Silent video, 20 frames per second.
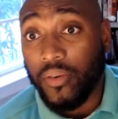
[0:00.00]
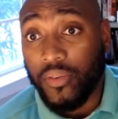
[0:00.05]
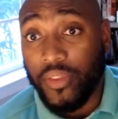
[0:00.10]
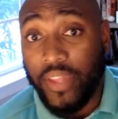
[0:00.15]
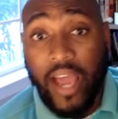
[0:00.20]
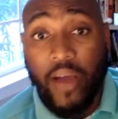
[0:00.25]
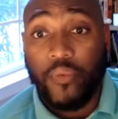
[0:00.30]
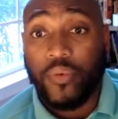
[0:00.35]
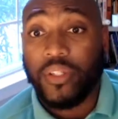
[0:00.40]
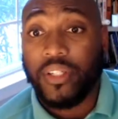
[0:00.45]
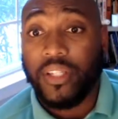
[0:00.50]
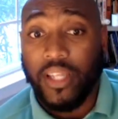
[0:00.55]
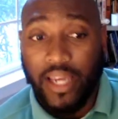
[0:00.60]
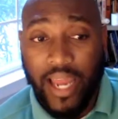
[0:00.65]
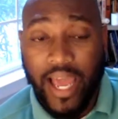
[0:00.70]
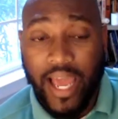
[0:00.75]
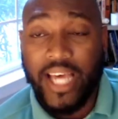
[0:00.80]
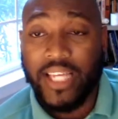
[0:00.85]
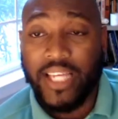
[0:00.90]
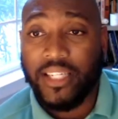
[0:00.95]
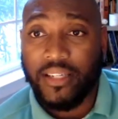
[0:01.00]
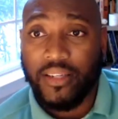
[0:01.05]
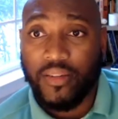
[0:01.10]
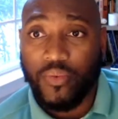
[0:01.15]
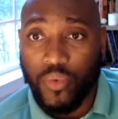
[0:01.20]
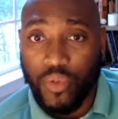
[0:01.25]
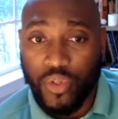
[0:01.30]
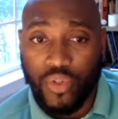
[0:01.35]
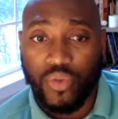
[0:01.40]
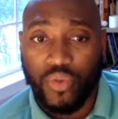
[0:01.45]
That was the last
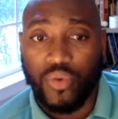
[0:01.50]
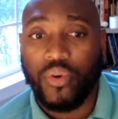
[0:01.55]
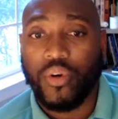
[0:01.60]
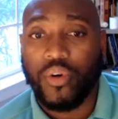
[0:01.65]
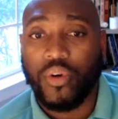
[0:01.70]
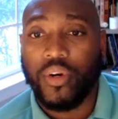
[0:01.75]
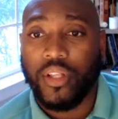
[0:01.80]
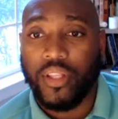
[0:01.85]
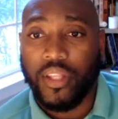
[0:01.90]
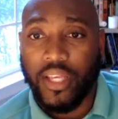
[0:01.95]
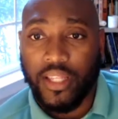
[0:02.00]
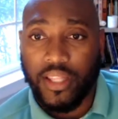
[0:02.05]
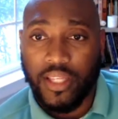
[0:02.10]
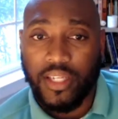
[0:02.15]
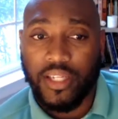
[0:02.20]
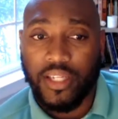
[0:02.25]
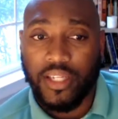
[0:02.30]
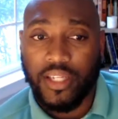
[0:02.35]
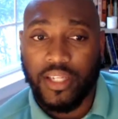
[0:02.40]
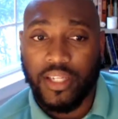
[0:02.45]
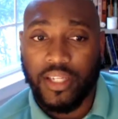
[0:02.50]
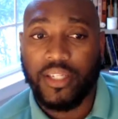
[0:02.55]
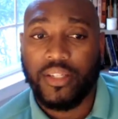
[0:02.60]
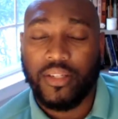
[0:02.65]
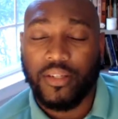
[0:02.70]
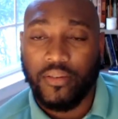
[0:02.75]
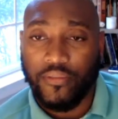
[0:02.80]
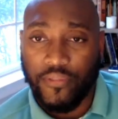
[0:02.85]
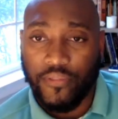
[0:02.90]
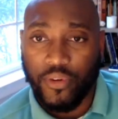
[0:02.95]
resort that these
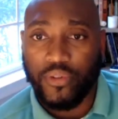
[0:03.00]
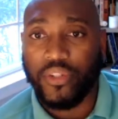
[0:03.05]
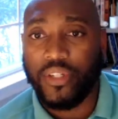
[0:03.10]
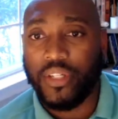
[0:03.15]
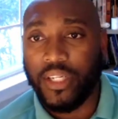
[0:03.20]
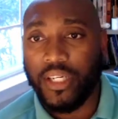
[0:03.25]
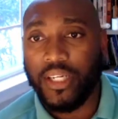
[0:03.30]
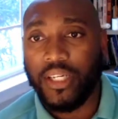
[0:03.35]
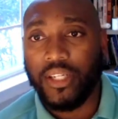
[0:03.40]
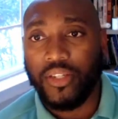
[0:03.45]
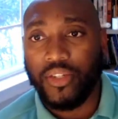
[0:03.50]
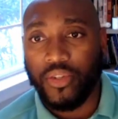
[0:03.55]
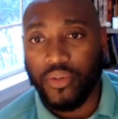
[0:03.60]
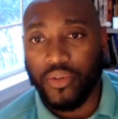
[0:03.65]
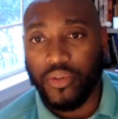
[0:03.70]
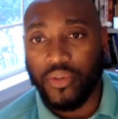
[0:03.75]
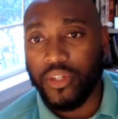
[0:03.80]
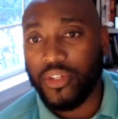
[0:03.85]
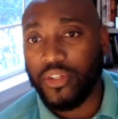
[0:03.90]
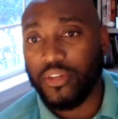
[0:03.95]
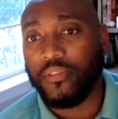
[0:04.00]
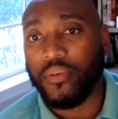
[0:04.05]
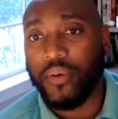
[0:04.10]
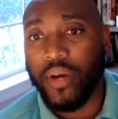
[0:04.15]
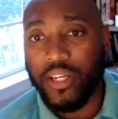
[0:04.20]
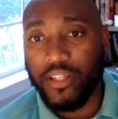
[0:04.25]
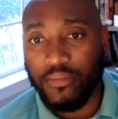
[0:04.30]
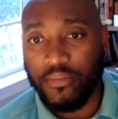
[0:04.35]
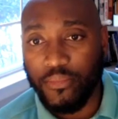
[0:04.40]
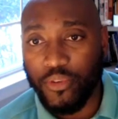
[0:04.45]
folks did during the civil rights
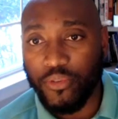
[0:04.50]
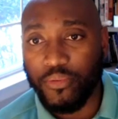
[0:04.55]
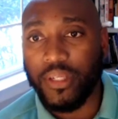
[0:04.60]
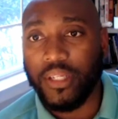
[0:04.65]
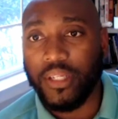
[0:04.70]
movement,